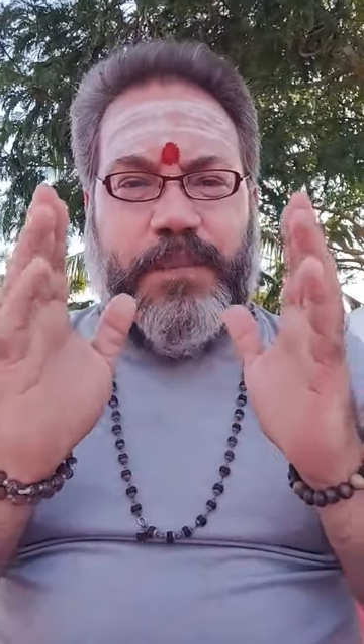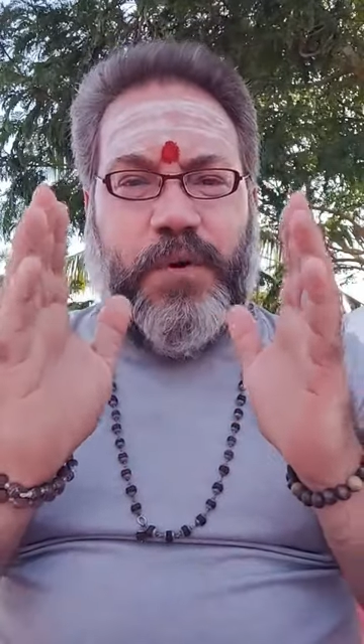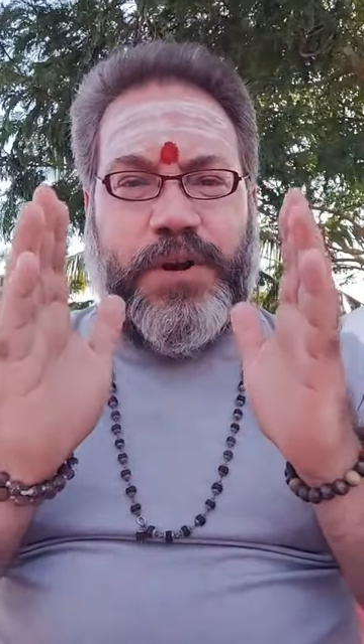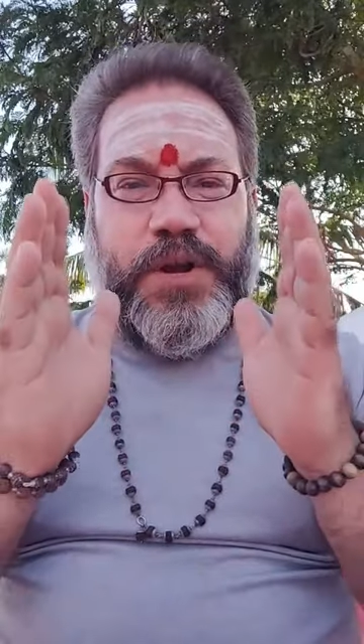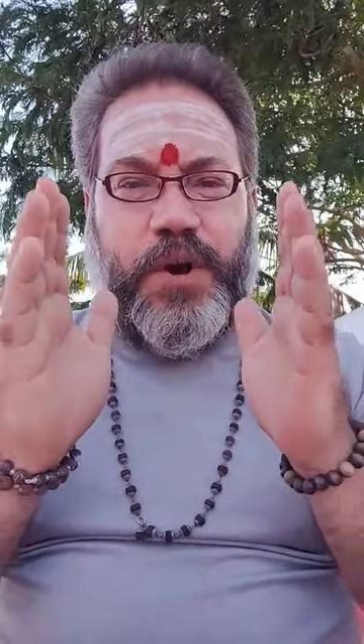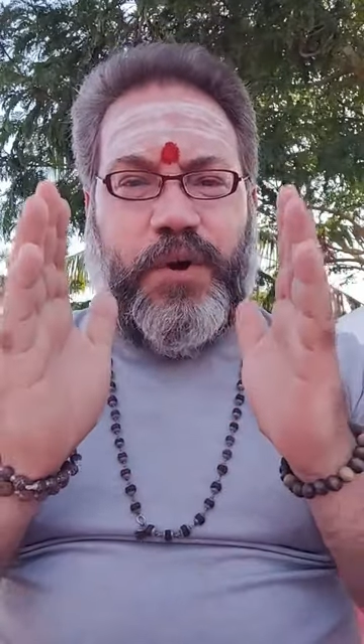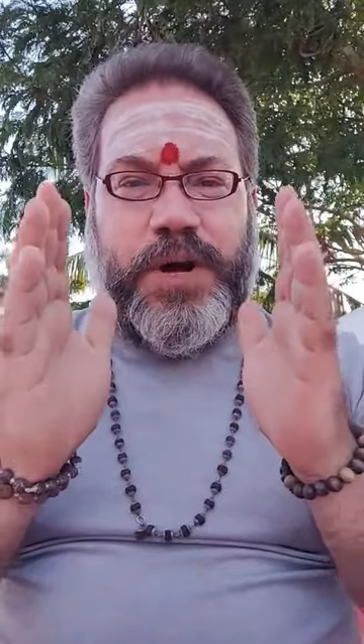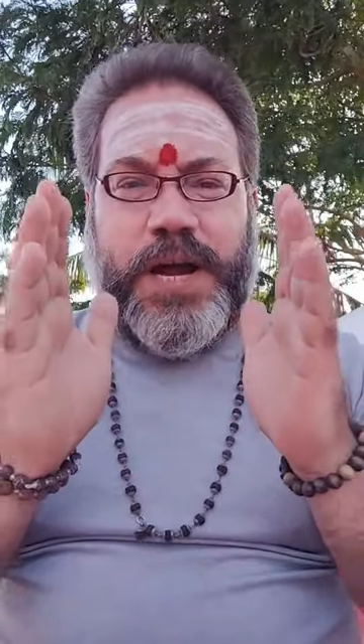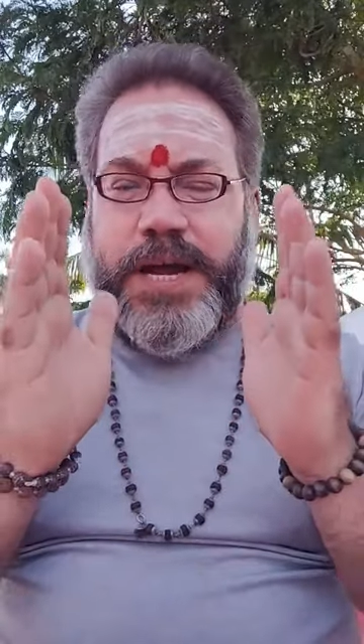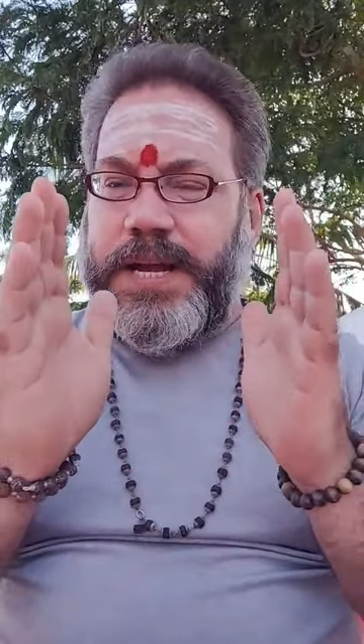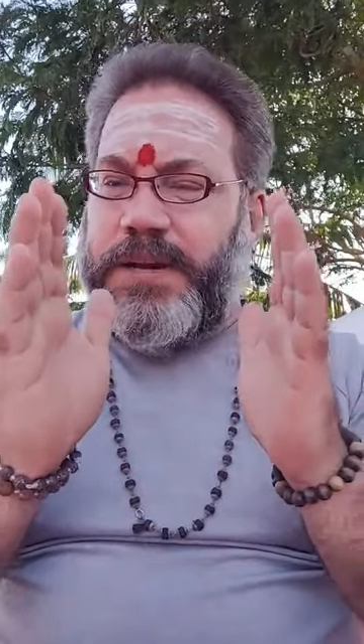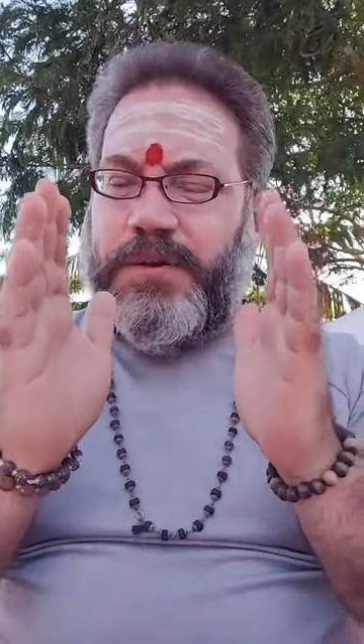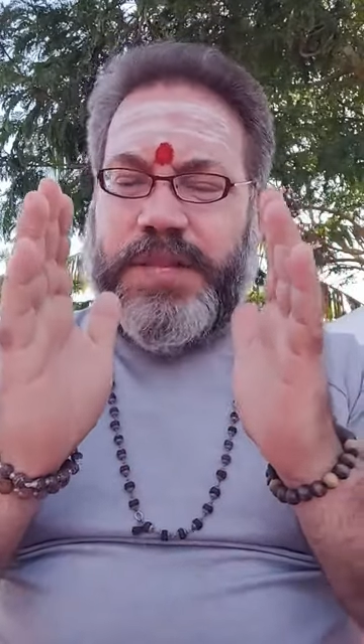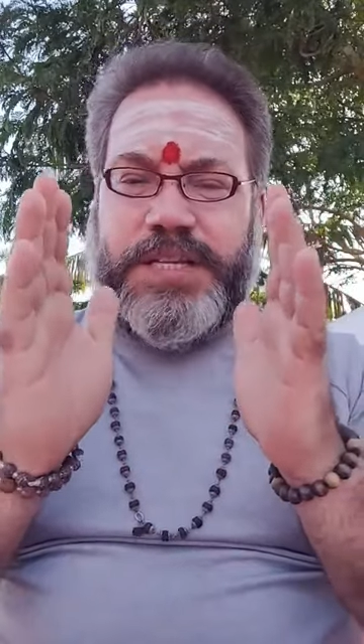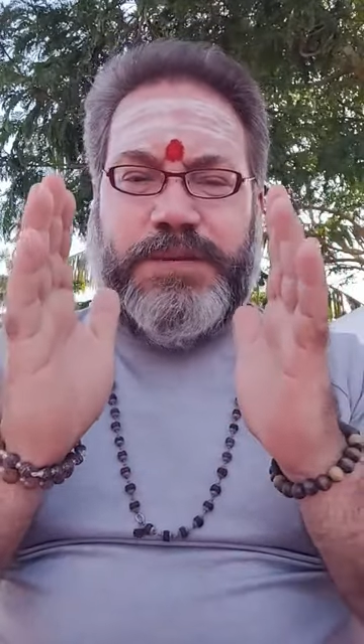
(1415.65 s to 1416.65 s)
put yoga
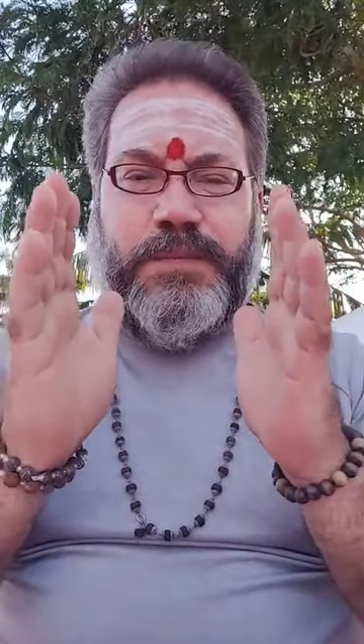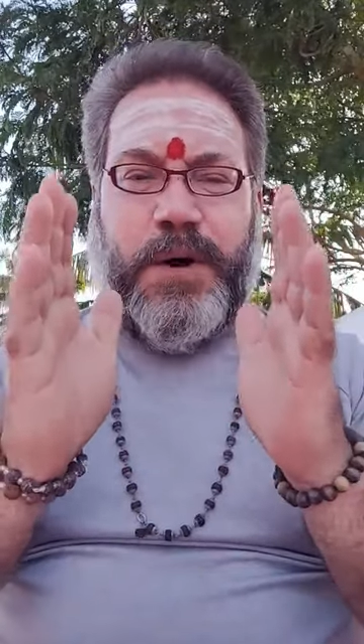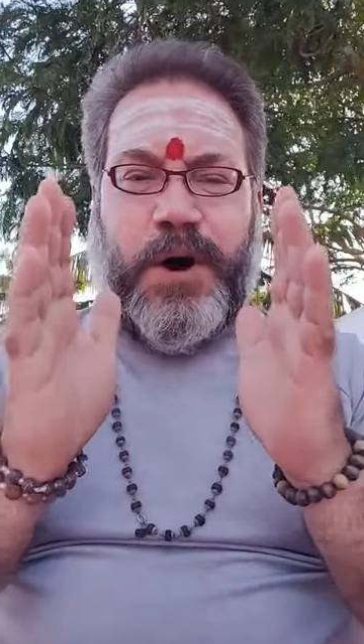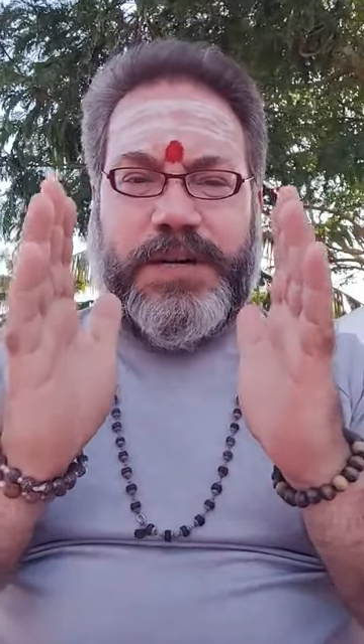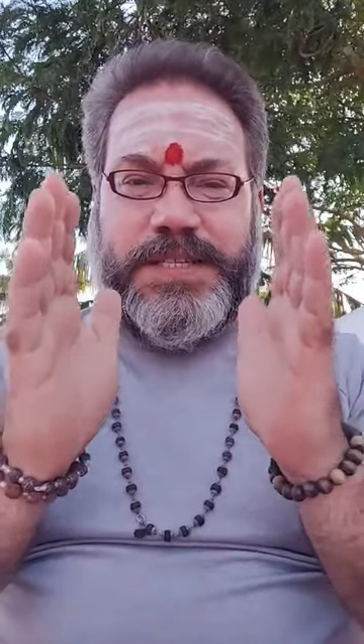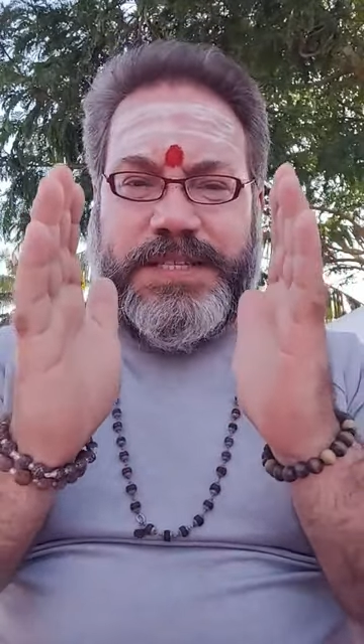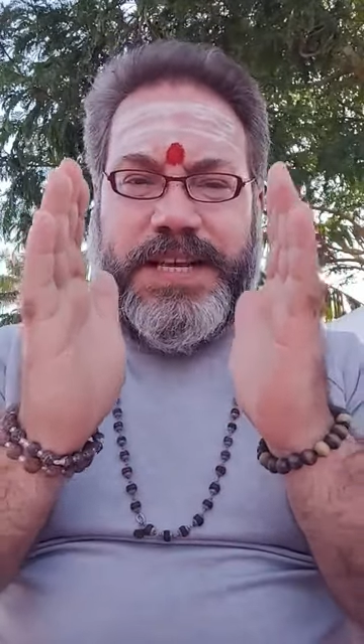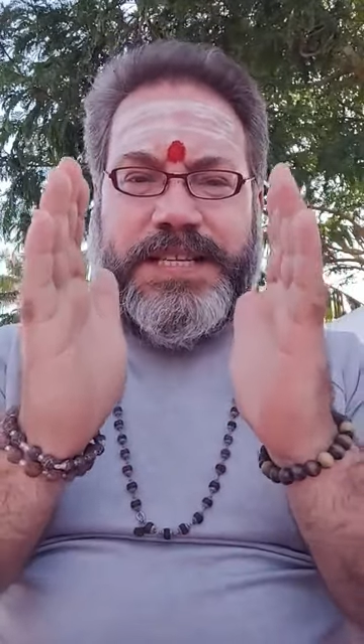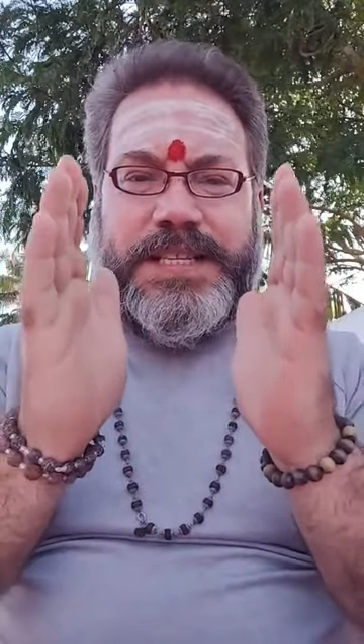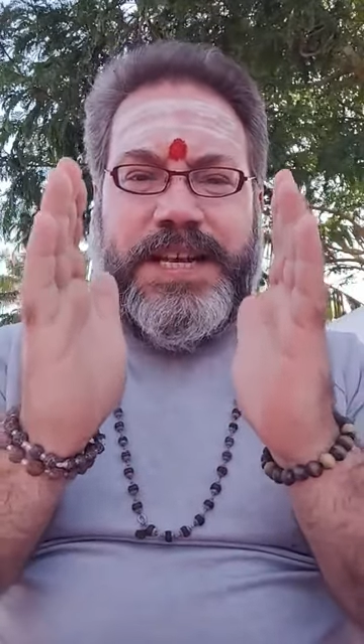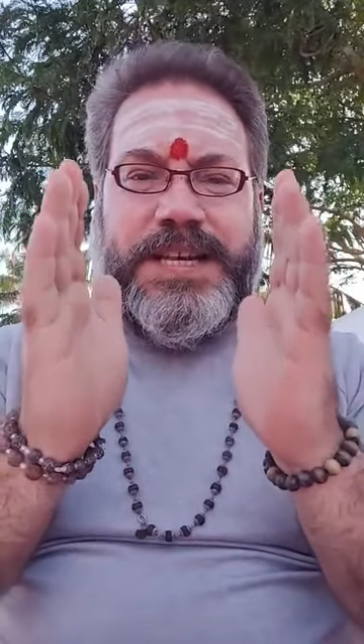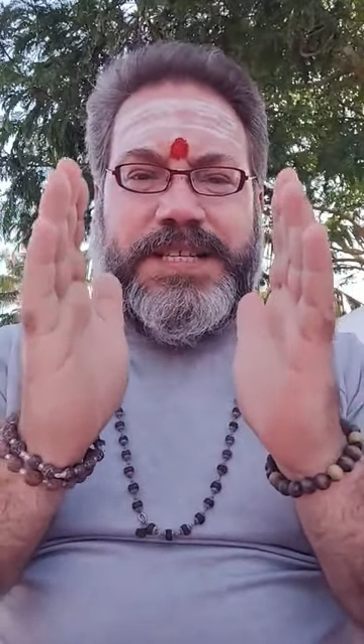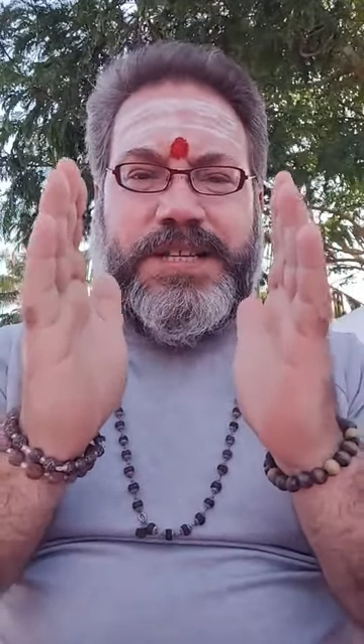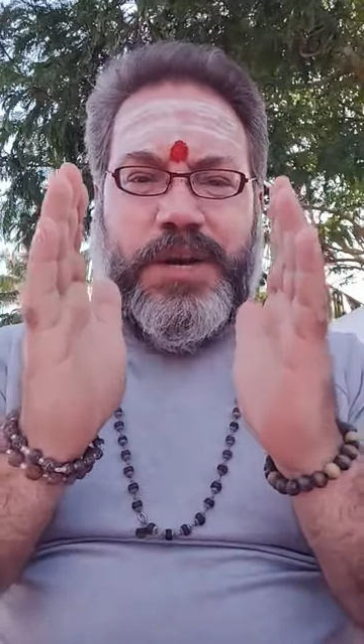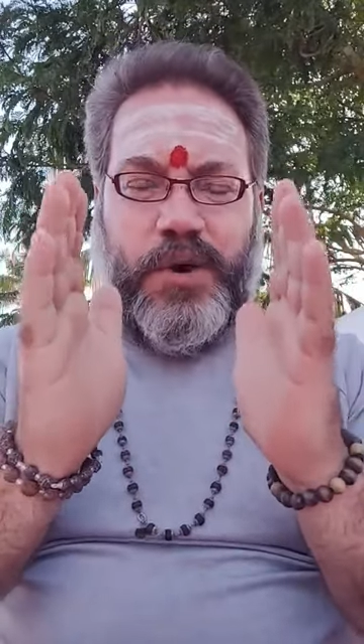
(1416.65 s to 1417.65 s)
into this box. This
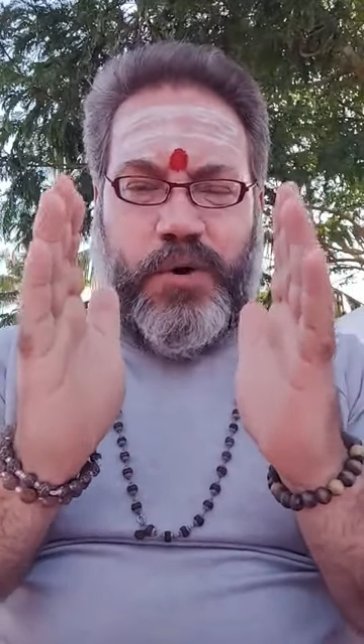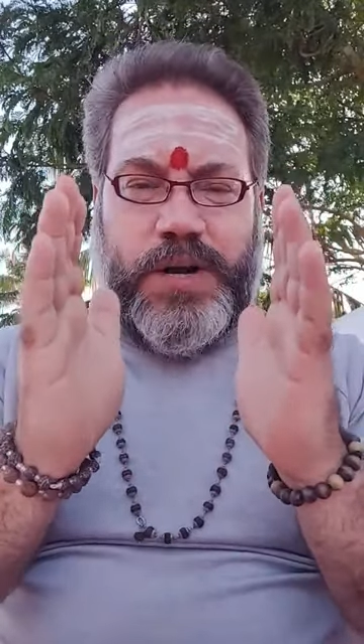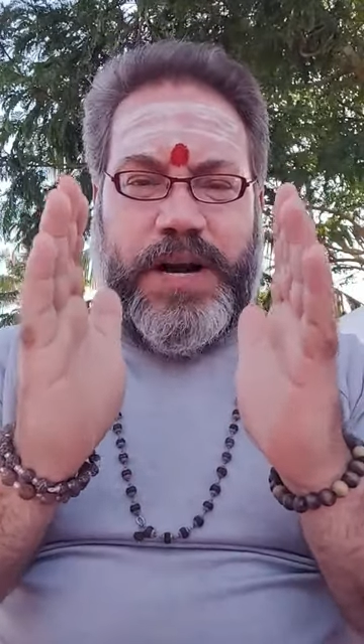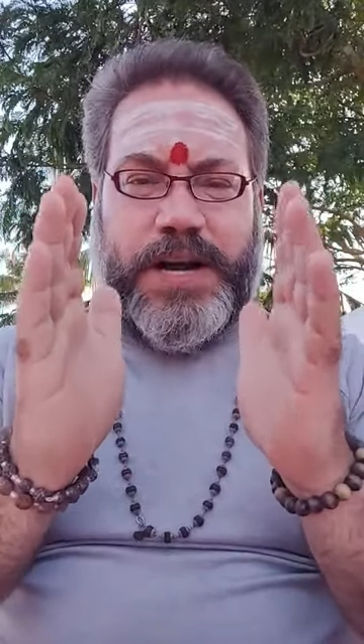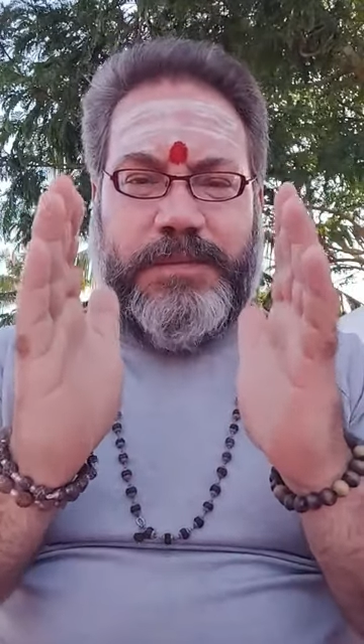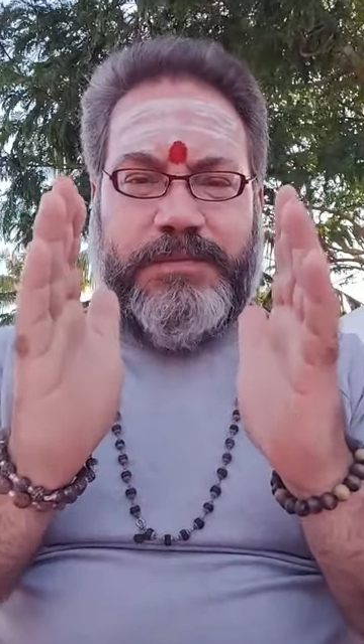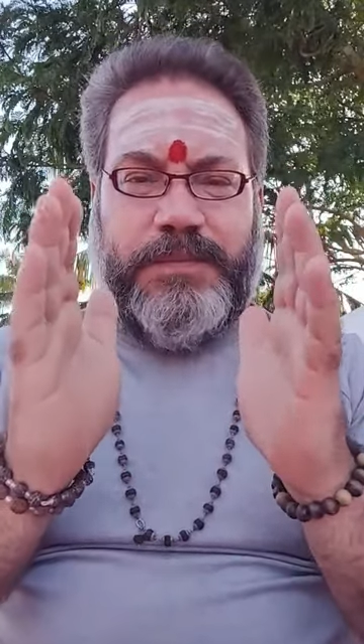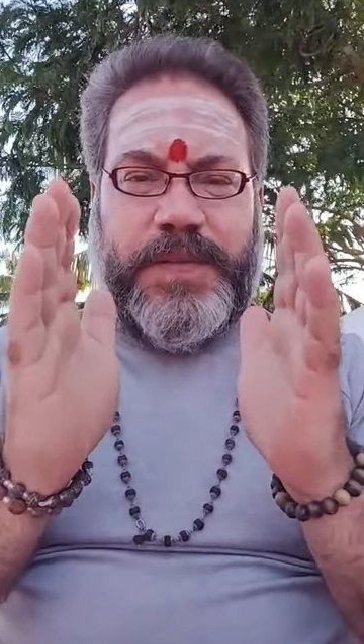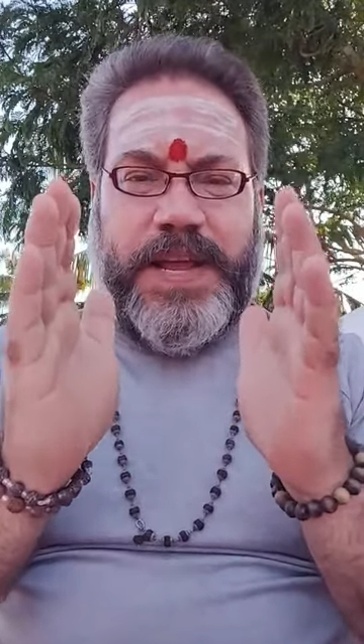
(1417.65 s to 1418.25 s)
is yoga.